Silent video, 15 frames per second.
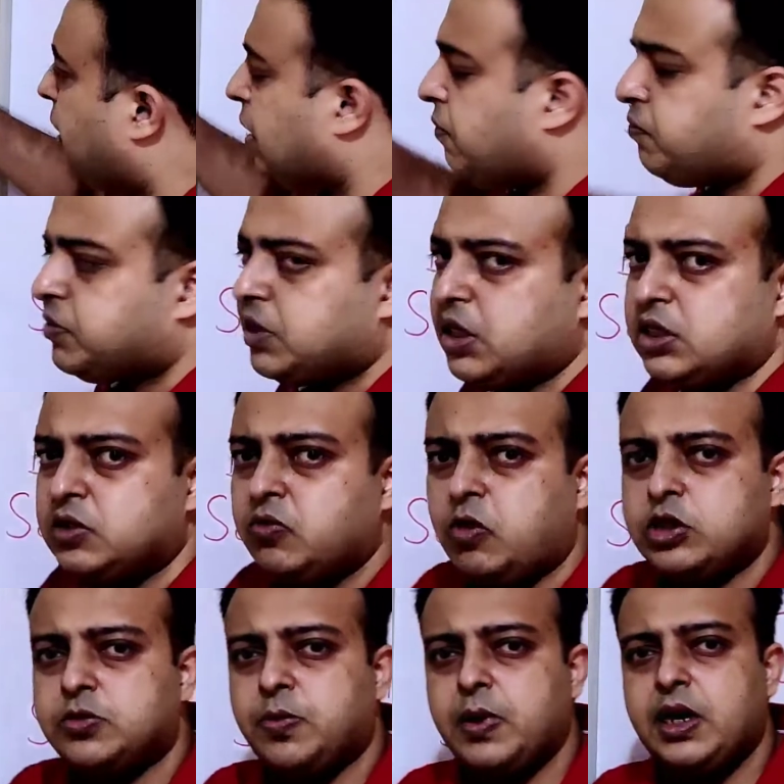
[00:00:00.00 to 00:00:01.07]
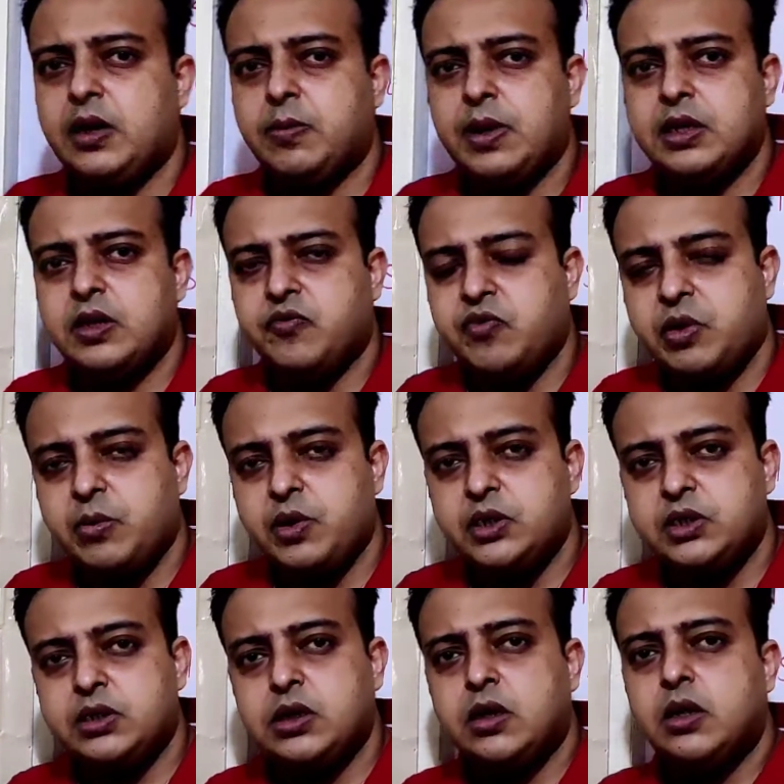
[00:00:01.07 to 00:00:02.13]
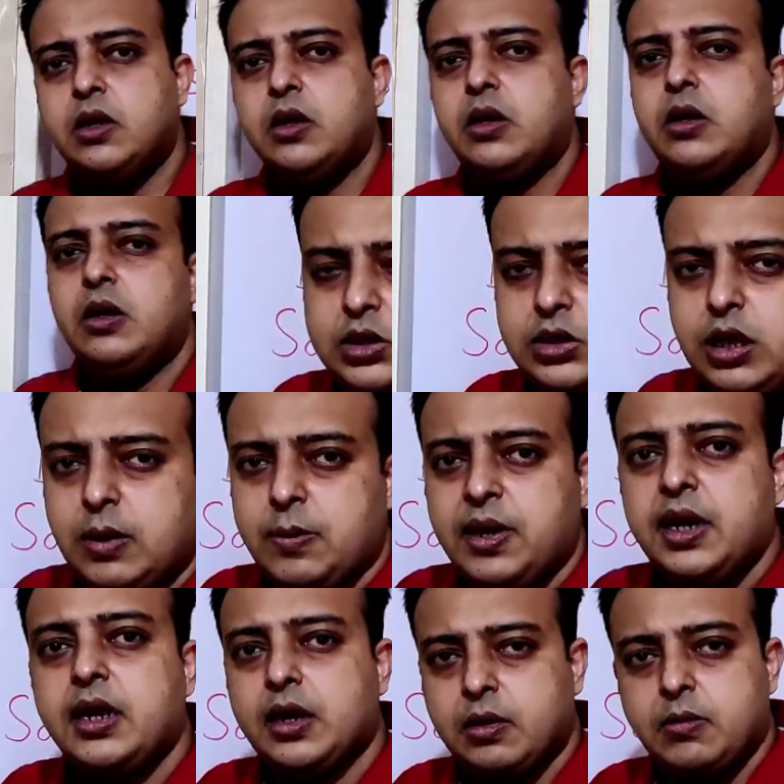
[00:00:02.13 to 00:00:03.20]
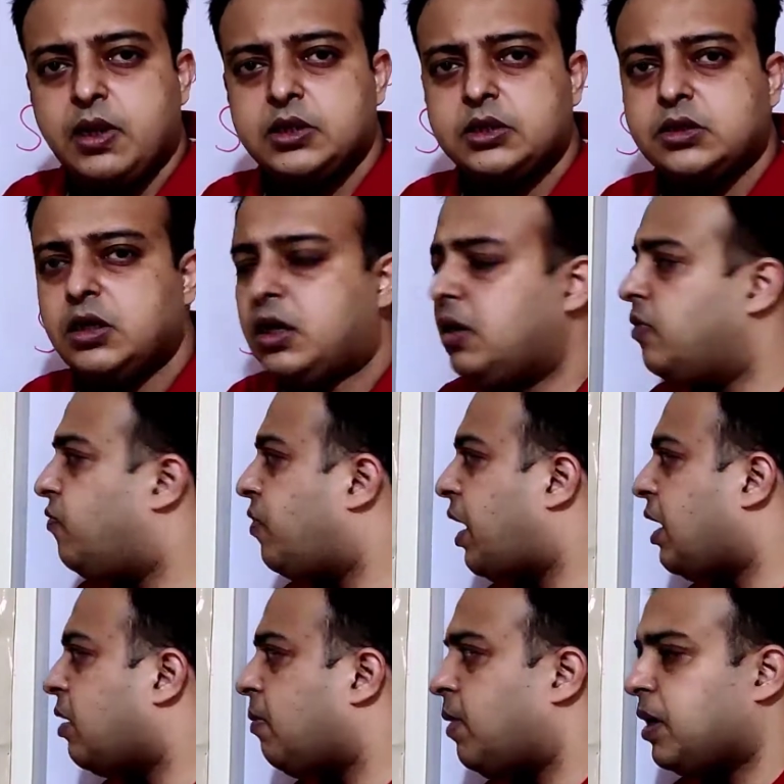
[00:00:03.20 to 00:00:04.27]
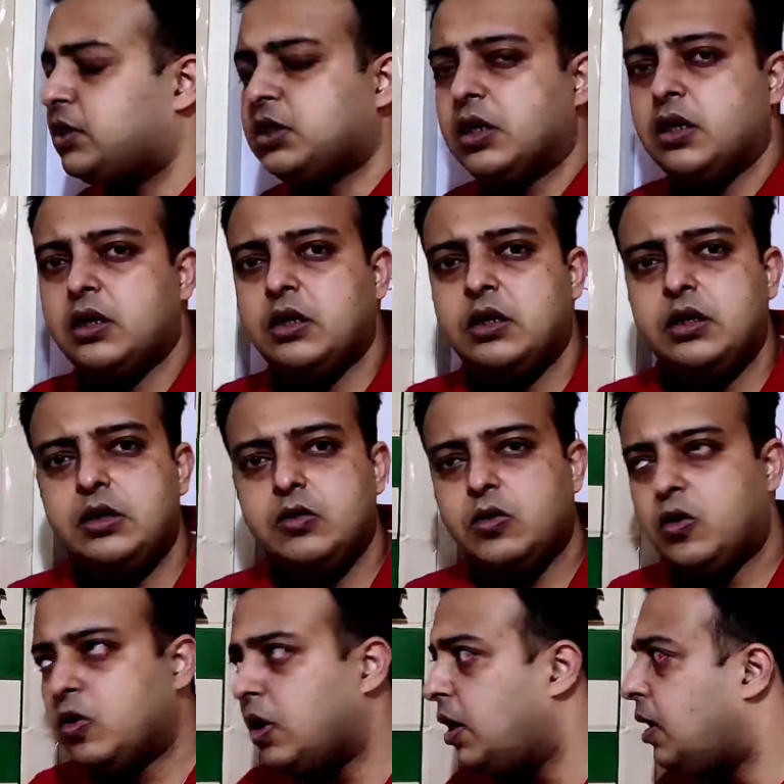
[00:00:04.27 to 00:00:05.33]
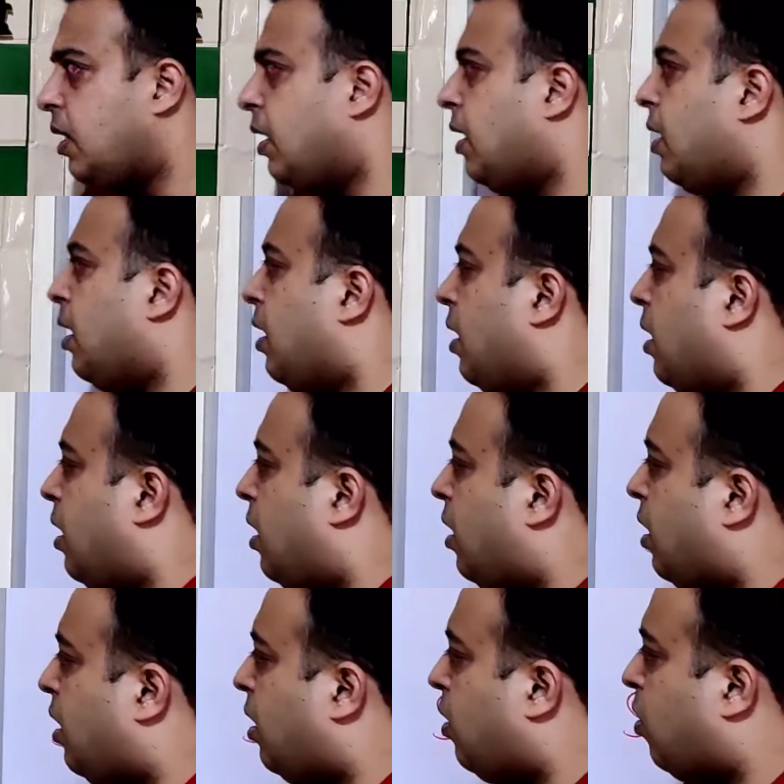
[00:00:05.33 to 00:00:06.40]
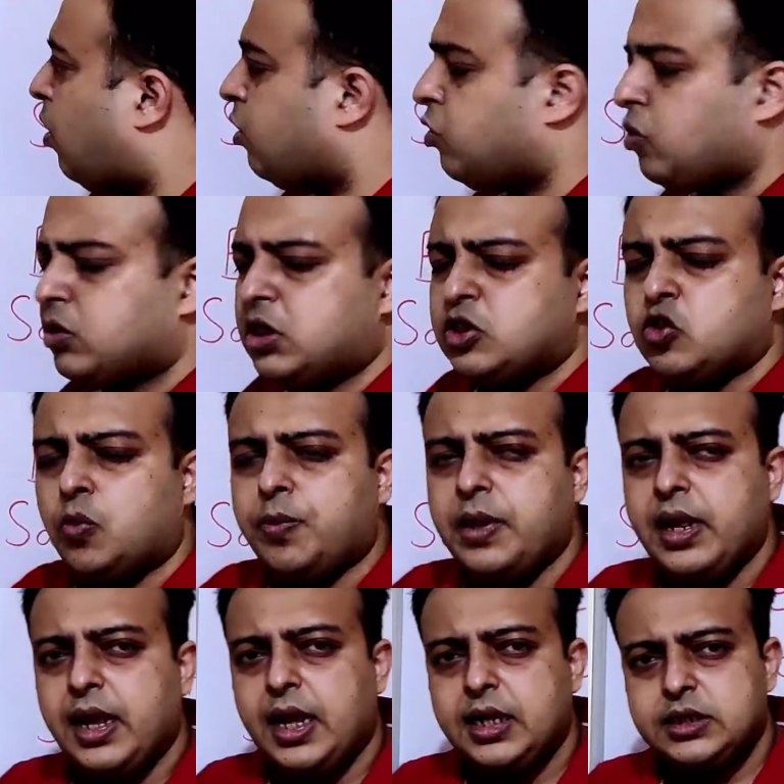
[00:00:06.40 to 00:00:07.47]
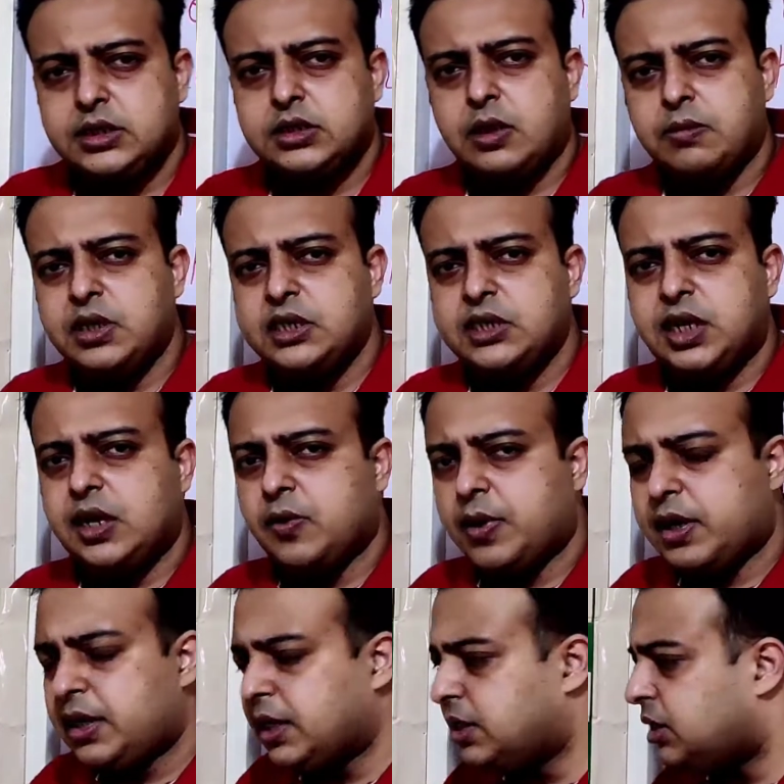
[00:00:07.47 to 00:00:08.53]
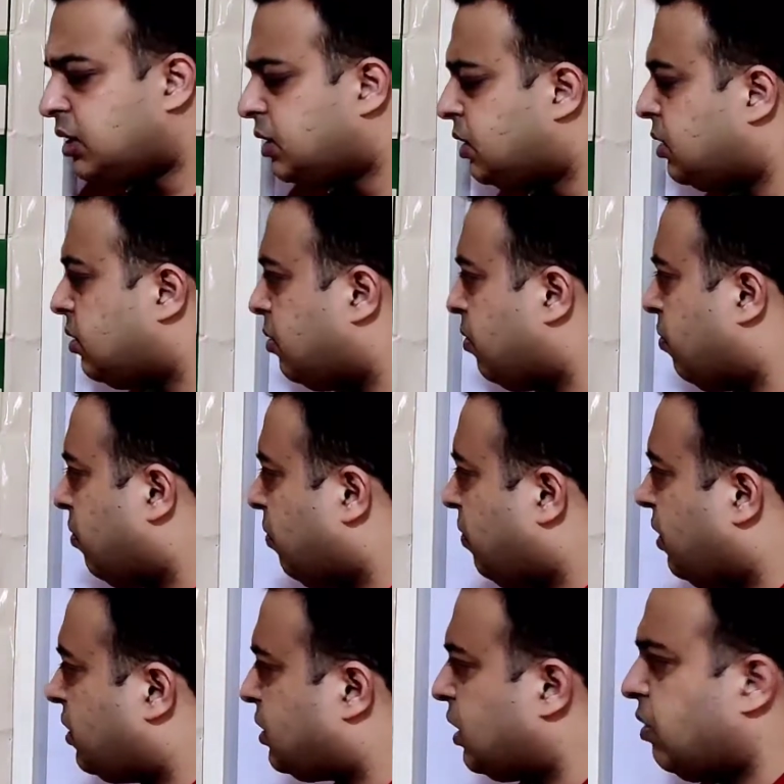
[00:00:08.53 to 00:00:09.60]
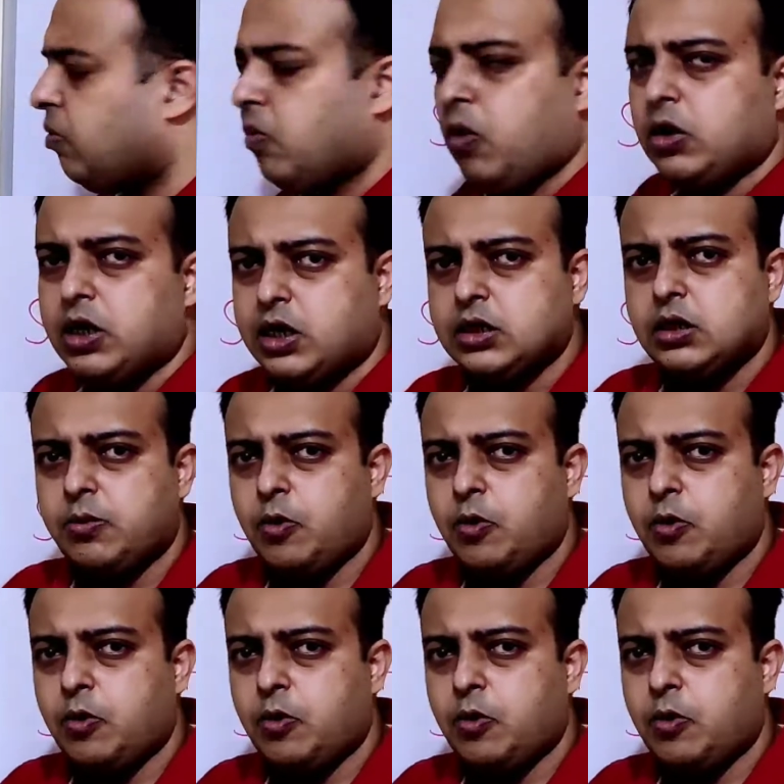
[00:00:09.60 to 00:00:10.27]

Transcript: nf6 was played by the famous American master Frank Marshall. Okay. Although this opening has some disadvantages, we will see what are the